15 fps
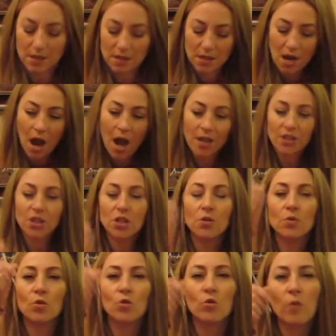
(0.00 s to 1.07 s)
not
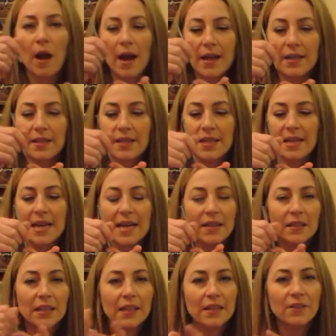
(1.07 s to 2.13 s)
to grind the
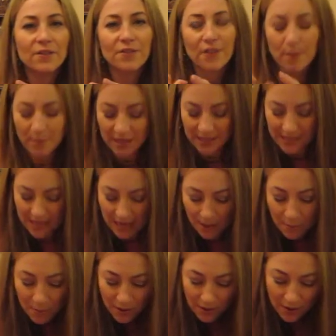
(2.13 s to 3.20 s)
nail in from the
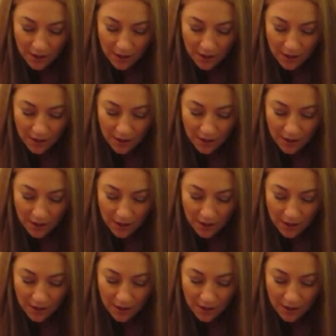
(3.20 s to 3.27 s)
tip